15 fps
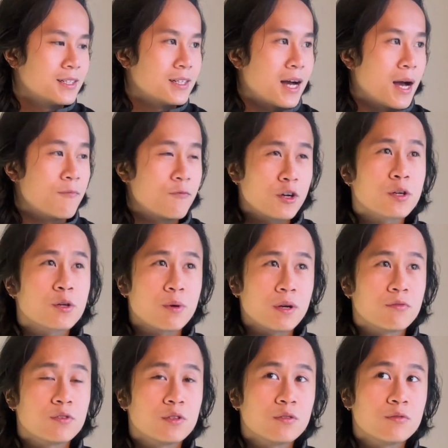I'm very
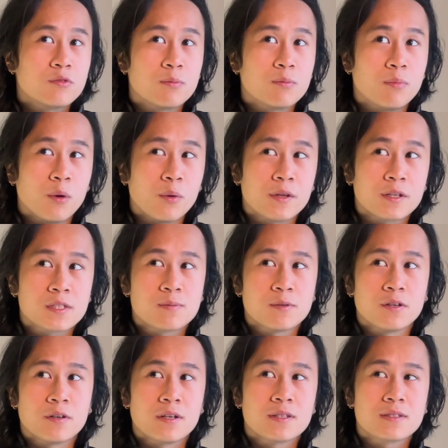grateful for both
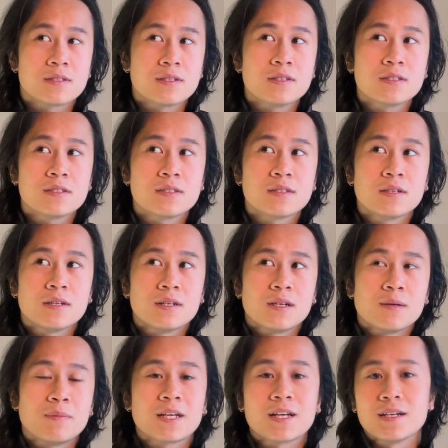experiences
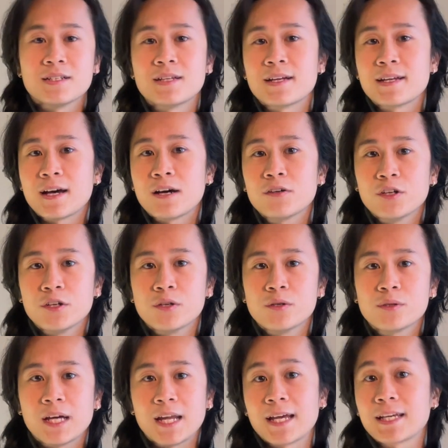because I now know
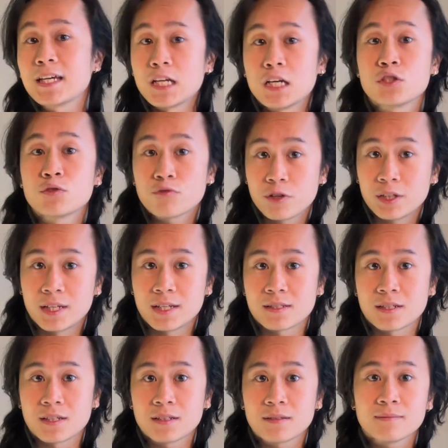that I cannot do
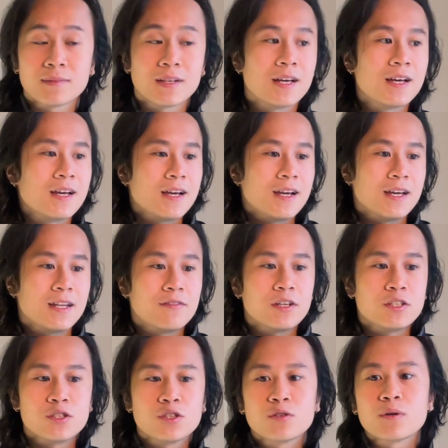freelancing. And if I
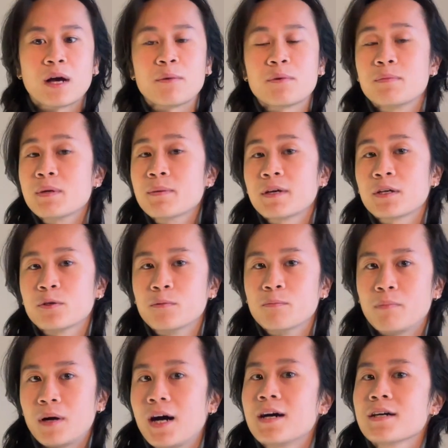do, I would be my own
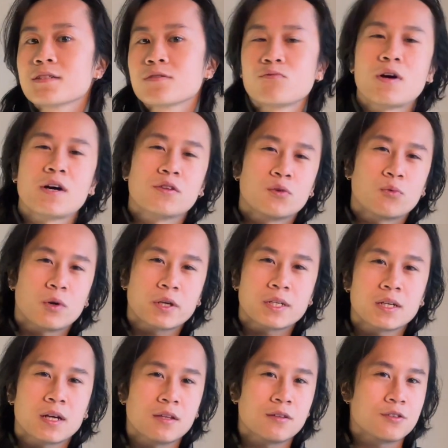boss rather
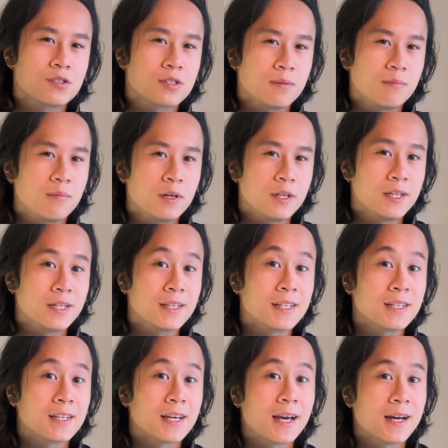working under
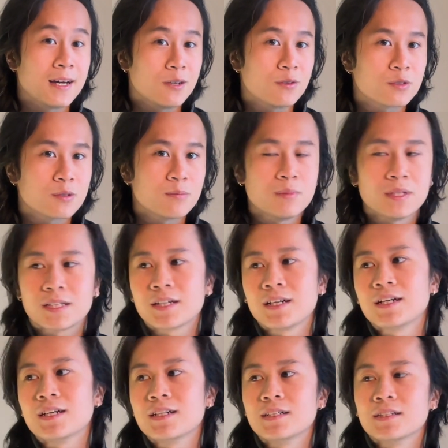somebody else,
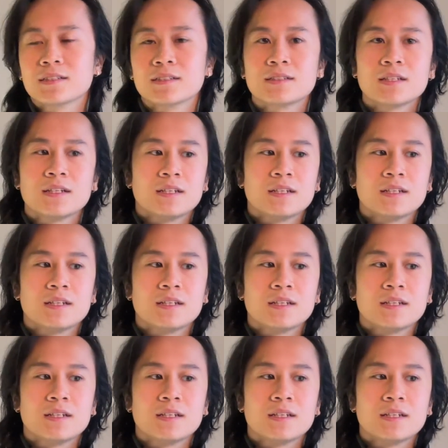because